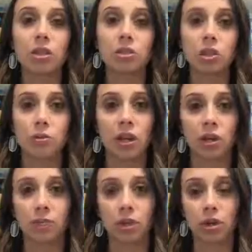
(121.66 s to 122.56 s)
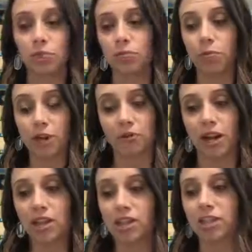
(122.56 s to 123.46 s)
my students become better
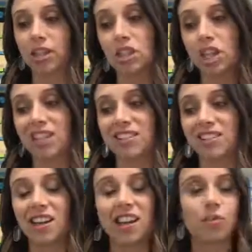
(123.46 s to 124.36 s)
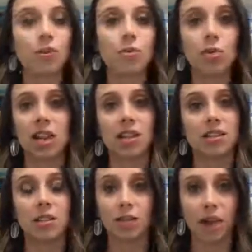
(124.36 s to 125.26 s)
writers, such as everyone
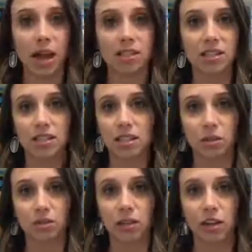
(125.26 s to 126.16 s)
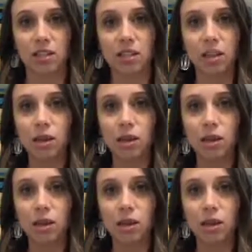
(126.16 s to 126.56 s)
has the capacity to write.